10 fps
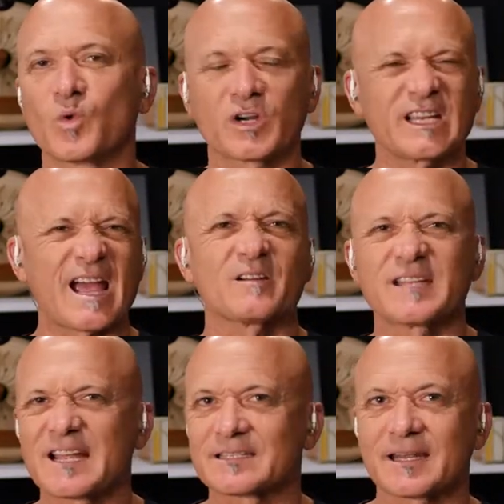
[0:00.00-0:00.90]
work it
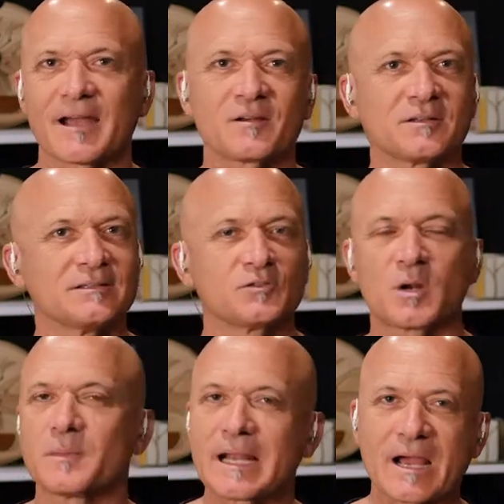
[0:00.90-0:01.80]
out, dance it out,
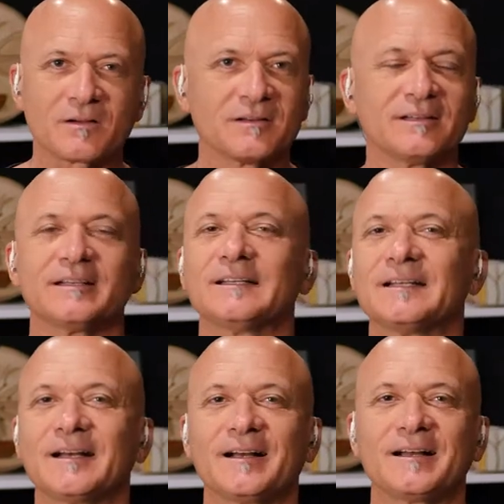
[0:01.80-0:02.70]
drum it out.
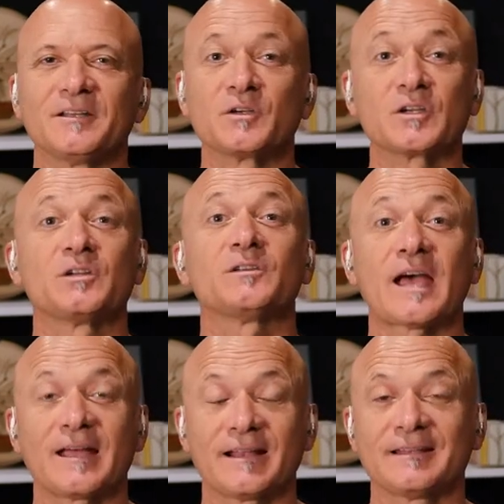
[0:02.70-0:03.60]
Uh, you can do
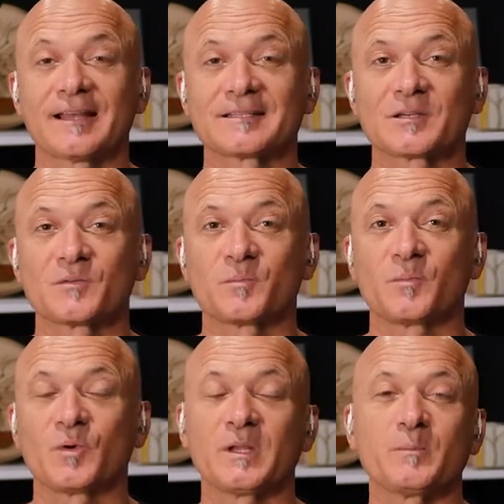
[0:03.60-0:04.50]
that. And that's a
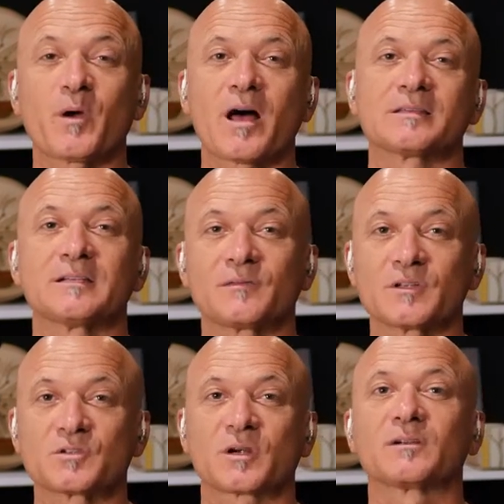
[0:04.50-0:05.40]
really positive,
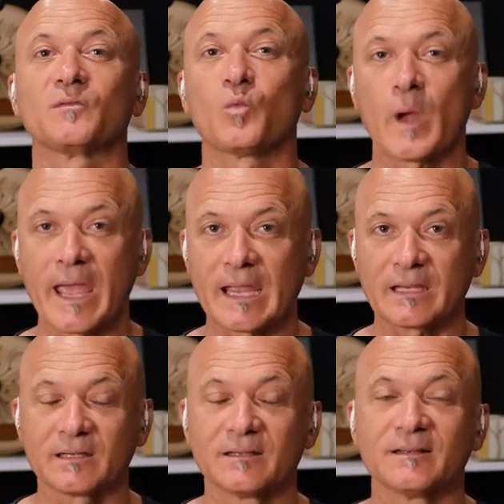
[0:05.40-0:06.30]
constructive
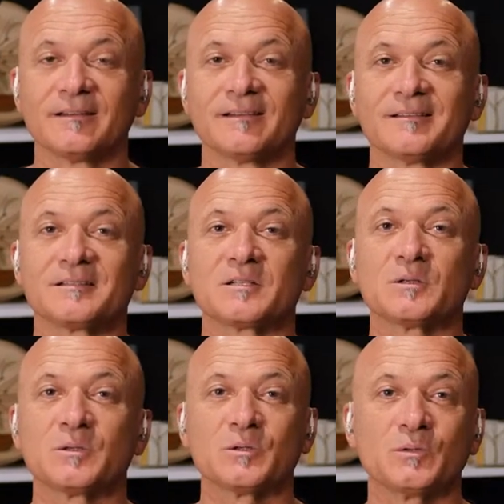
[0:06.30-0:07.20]
way
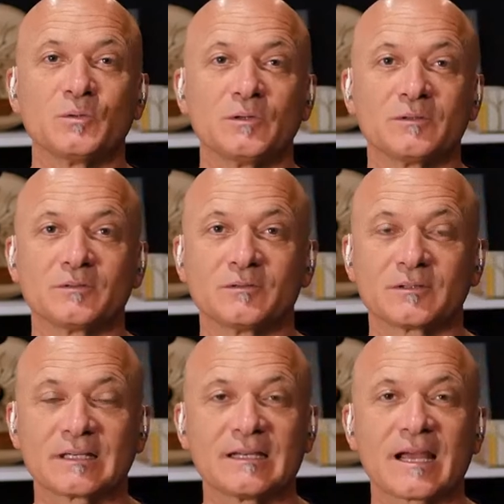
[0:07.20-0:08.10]
to
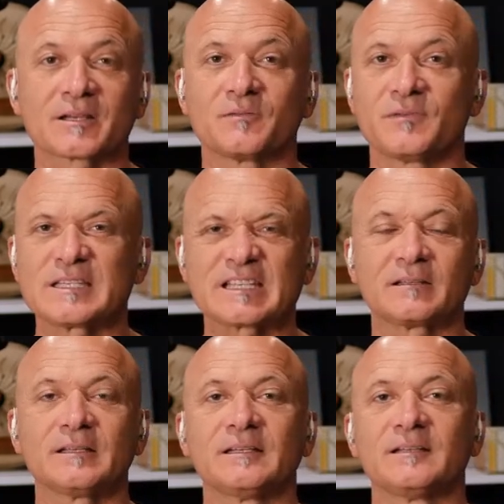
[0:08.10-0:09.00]
connect
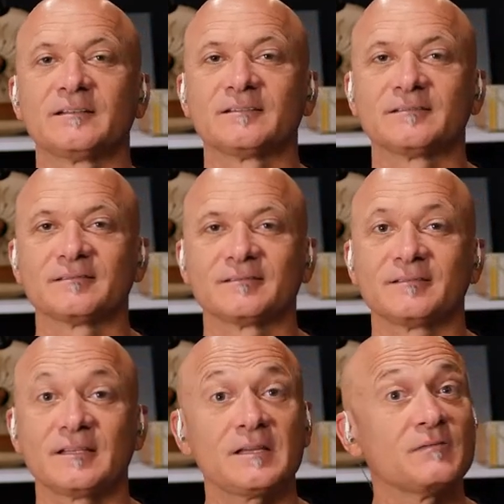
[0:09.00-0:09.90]
physically,
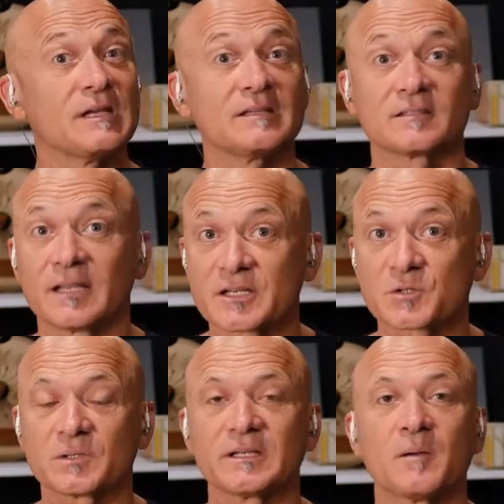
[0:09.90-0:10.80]
even
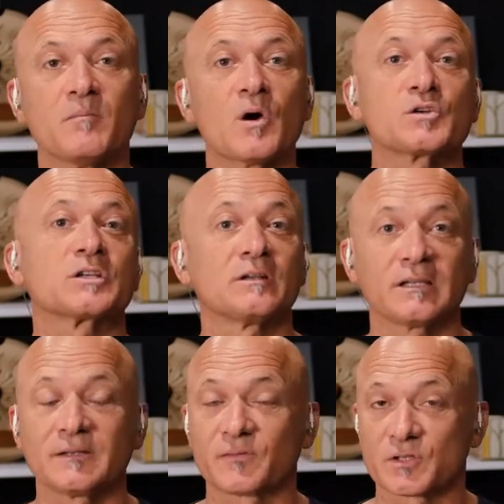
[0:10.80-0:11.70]
intellectually,
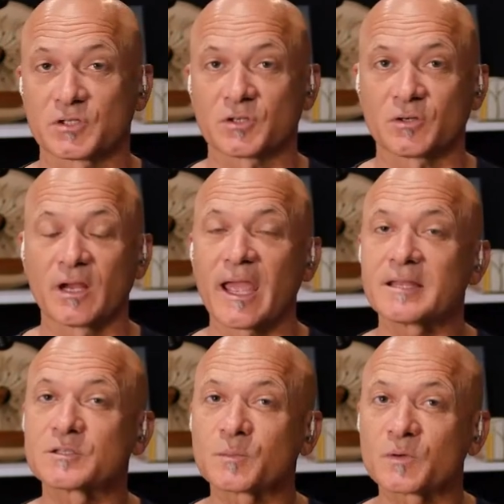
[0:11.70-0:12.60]
emotionally, for sure,
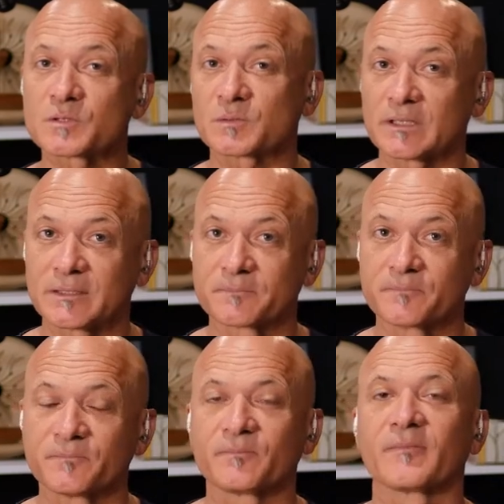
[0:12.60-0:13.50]
and spiritually.
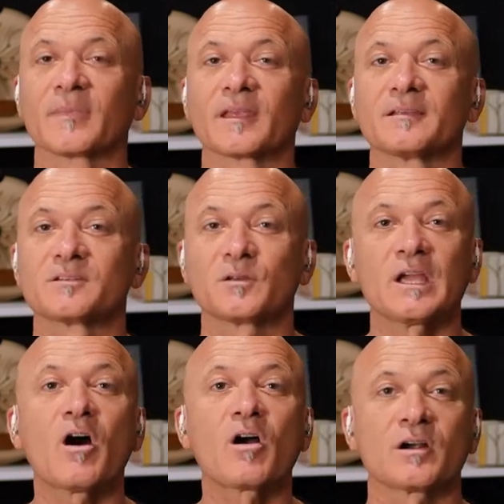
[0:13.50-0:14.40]
So
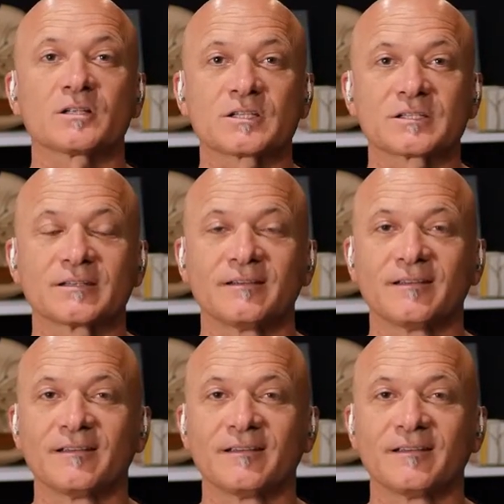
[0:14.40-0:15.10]
the arts